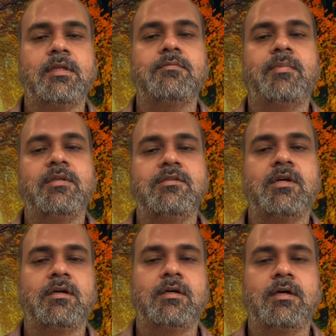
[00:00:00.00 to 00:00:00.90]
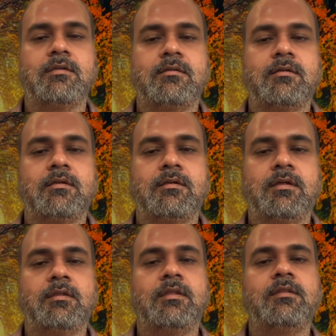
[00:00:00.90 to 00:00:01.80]
Panchangas,
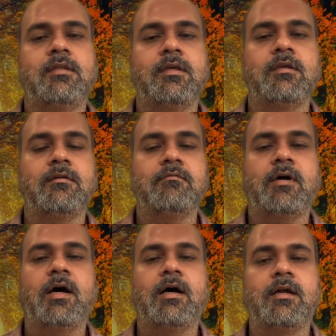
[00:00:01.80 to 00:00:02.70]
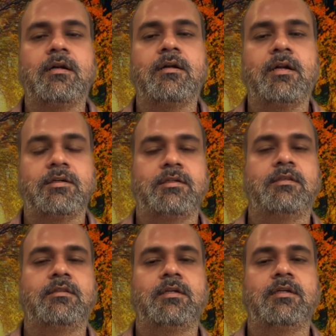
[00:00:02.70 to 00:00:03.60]
Tithi, Var,
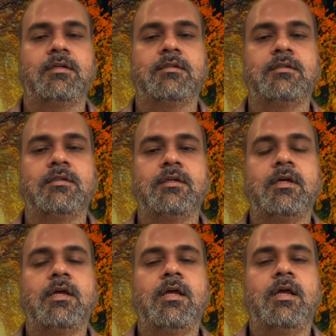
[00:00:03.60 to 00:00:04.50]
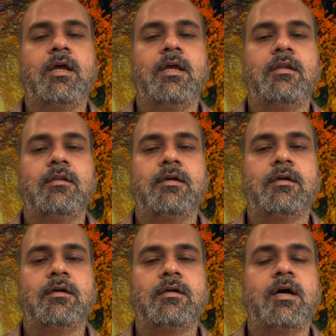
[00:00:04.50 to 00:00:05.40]
Nakshatra, and
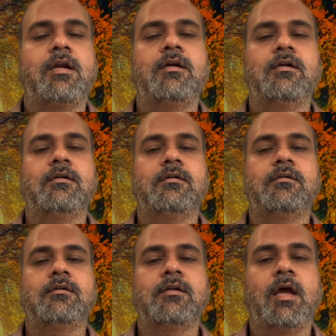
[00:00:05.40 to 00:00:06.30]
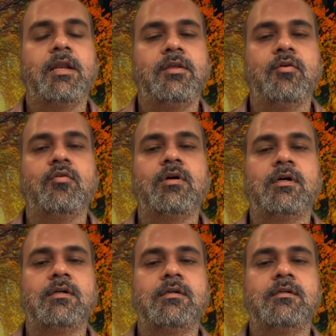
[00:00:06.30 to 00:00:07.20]
Karana and
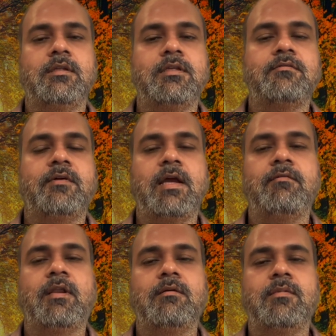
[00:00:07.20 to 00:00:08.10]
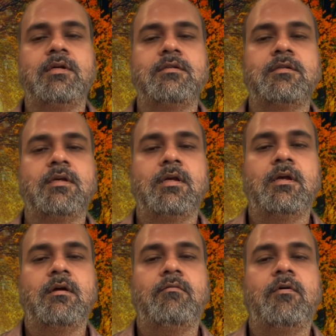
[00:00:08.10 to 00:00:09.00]
Yoga, these five elements,
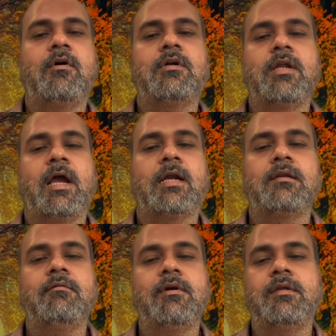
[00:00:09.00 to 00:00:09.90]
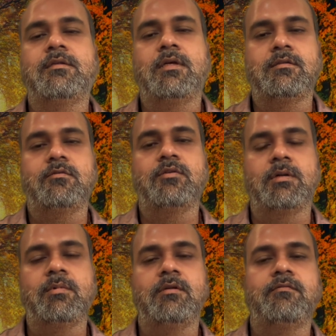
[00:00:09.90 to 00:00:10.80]
what activities are
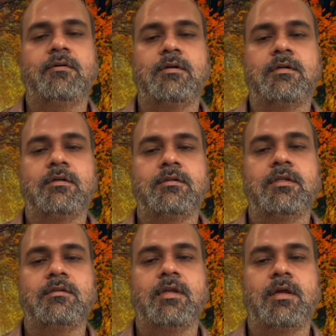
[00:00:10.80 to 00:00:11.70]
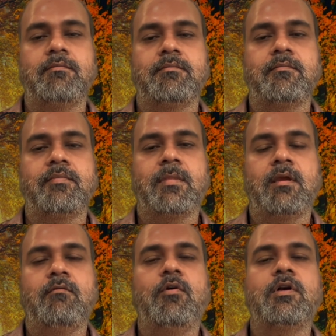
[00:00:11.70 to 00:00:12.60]
suitable for this time?
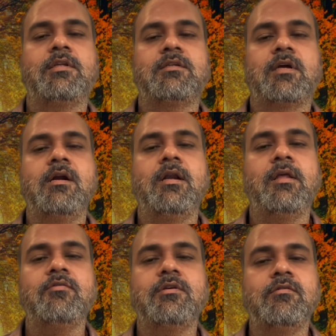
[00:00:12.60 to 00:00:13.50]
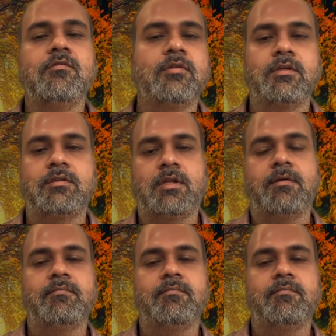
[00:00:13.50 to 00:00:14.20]
What is conducive to this time?